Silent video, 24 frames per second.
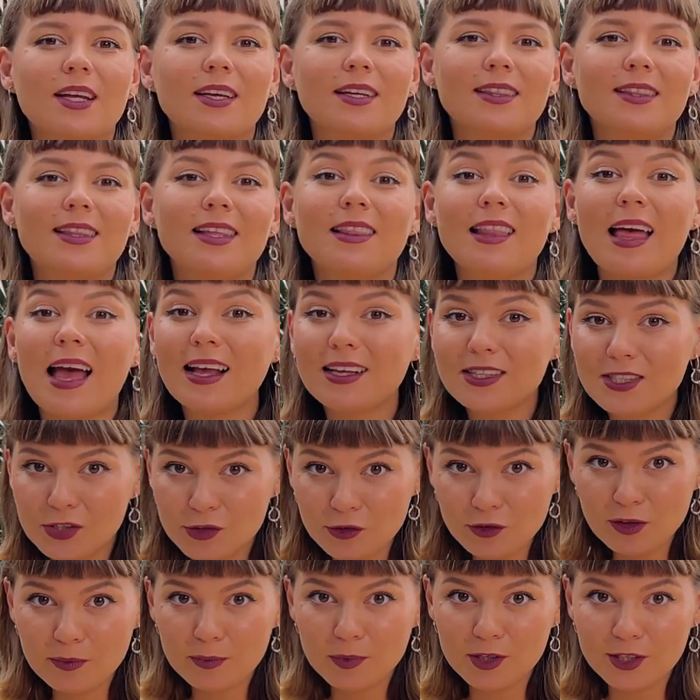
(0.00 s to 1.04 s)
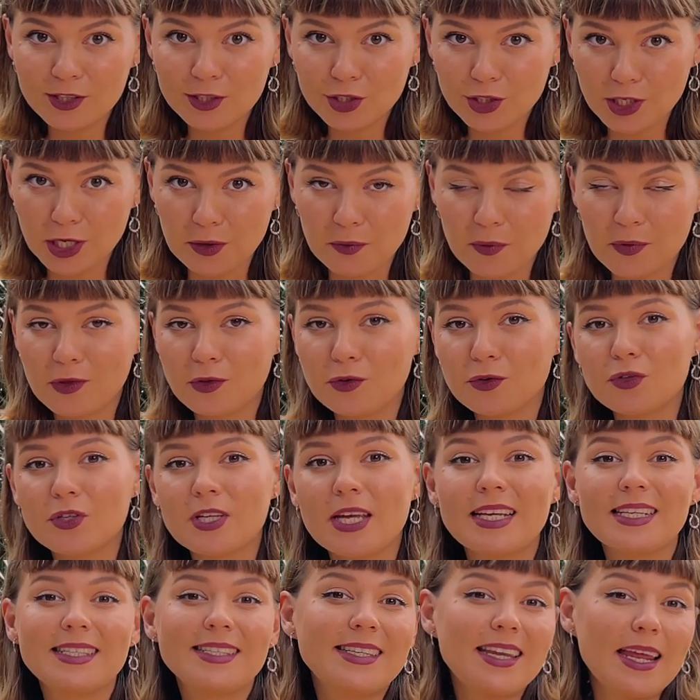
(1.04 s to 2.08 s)
The last tool I'm going to share with you
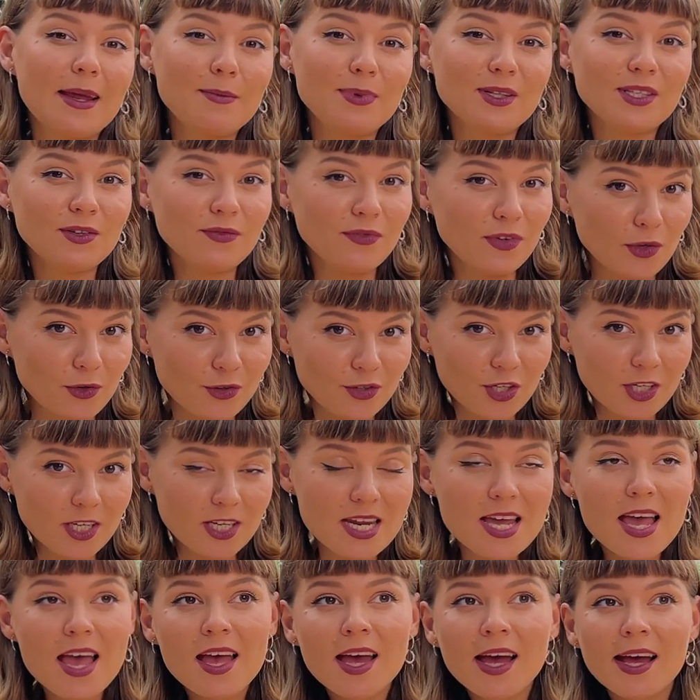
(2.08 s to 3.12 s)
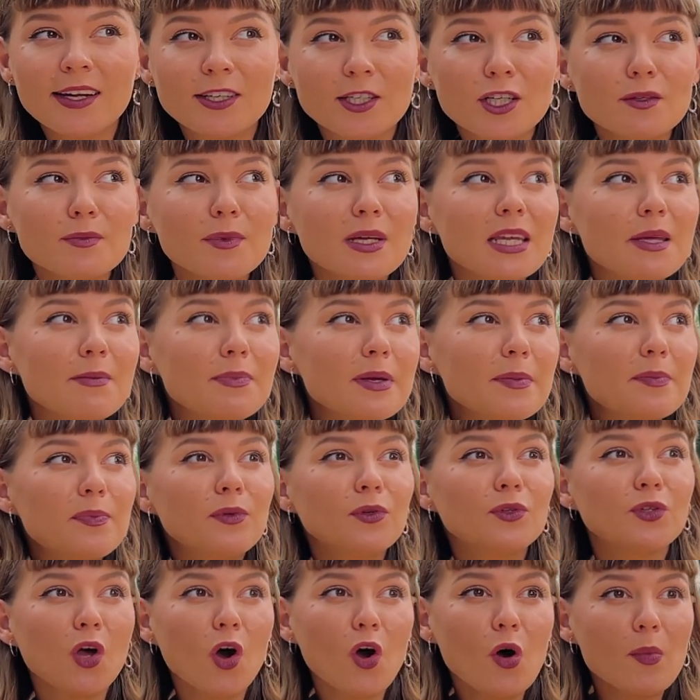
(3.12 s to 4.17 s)
today is Stable Diffusion. Not many
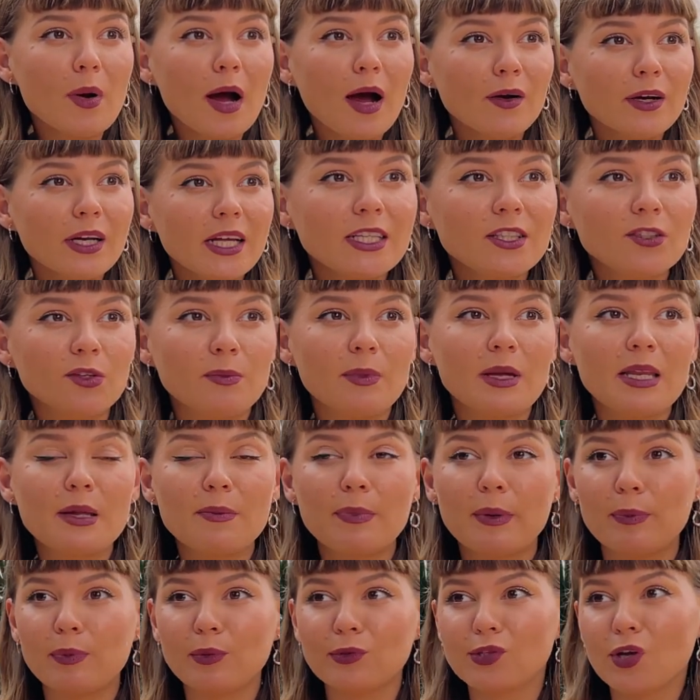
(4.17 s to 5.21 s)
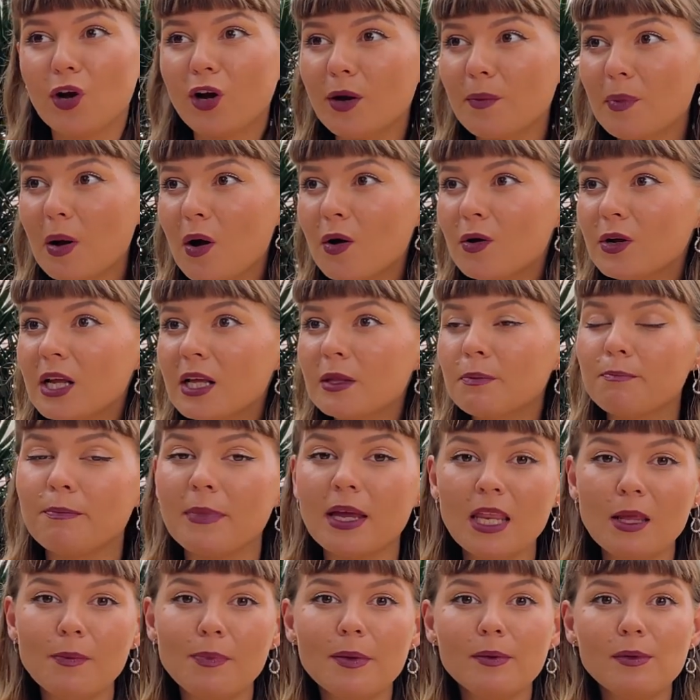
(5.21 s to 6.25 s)
people know about it, not many people talk about it,
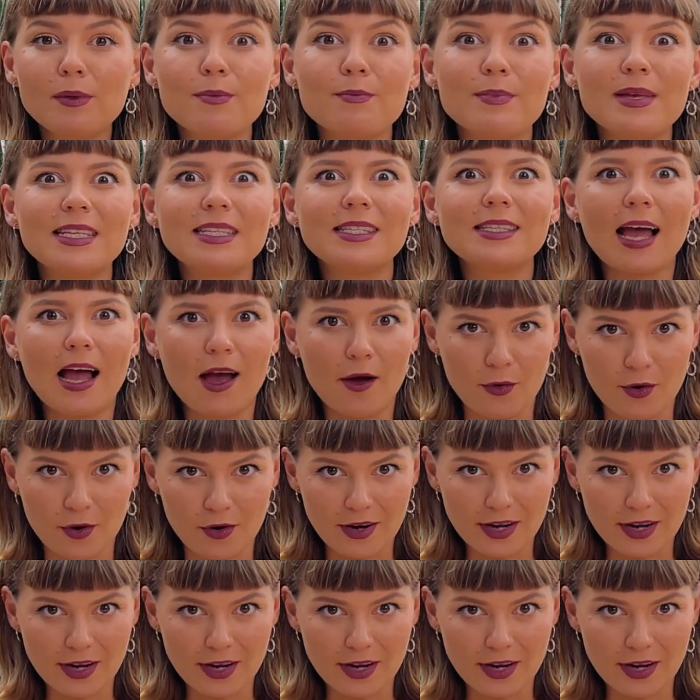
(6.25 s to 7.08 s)
many people miss out on